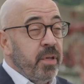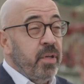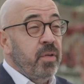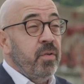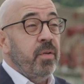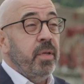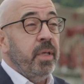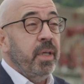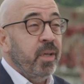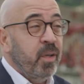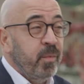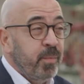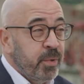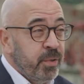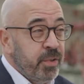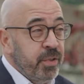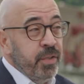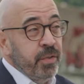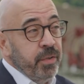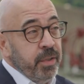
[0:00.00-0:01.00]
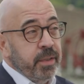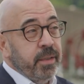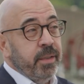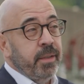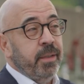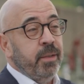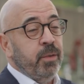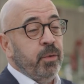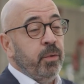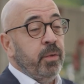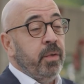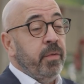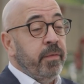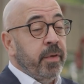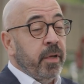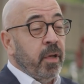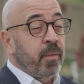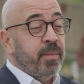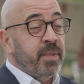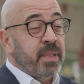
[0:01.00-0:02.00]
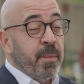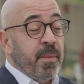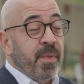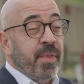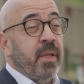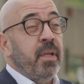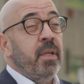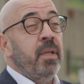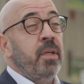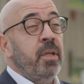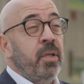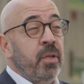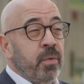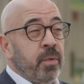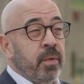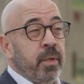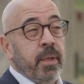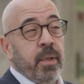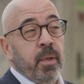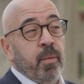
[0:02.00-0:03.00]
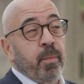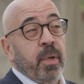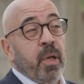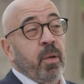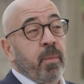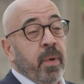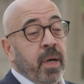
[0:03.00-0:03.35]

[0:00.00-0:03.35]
have a unique opportunity to develop something new in